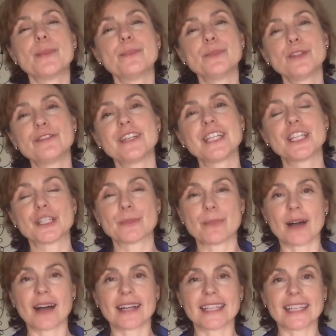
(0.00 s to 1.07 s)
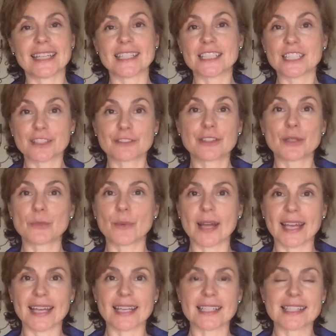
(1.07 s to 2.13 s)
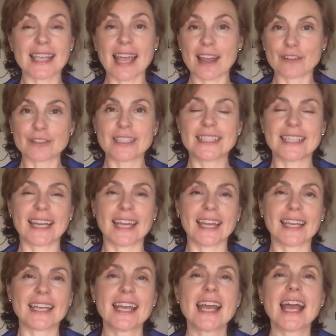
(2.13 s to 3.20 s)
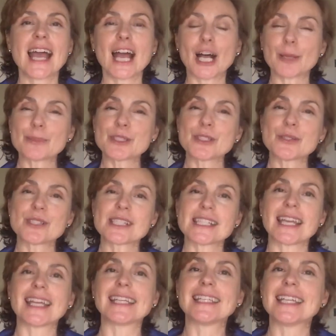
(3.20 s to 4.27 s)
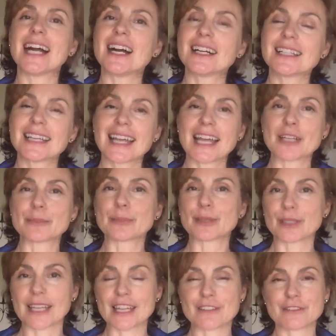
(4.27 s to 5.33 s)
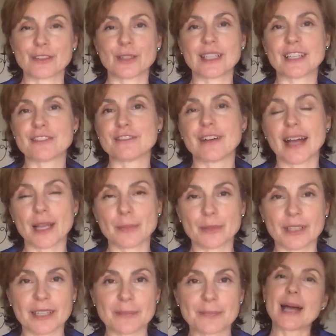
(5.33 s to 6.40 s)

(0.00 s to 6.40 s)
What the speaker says: moving your body in different ways every day helps you stay young and playful and vibrant.